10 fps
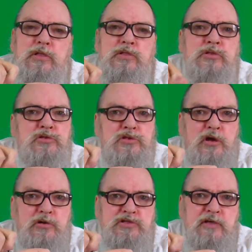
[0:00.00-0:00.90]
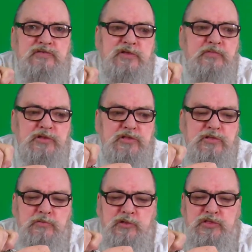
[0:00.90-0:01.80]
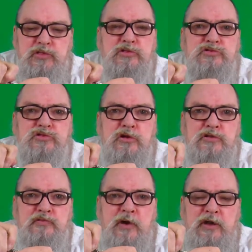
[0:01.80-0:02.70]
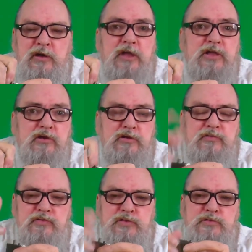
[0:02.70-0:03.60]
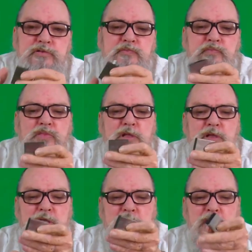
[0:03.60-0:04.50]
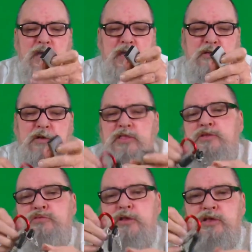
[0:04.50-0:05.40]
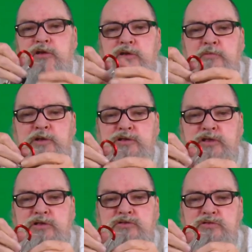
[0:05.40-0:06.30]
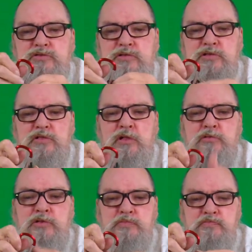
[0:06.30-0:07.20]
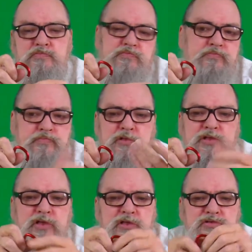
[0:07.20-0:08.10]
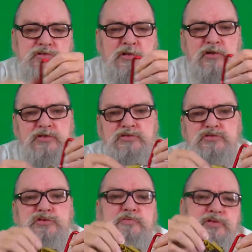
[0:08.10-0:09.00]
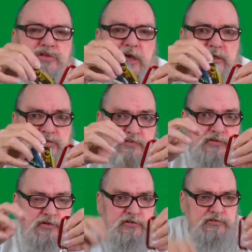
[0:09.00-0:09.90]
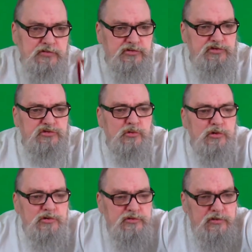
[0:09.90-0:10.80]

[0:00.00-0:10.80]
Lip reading: You should always have something with you that starts fire. I carry a few. Anyway, that's what I carry on my keys, along with the keys and all these stupid tags for your stores.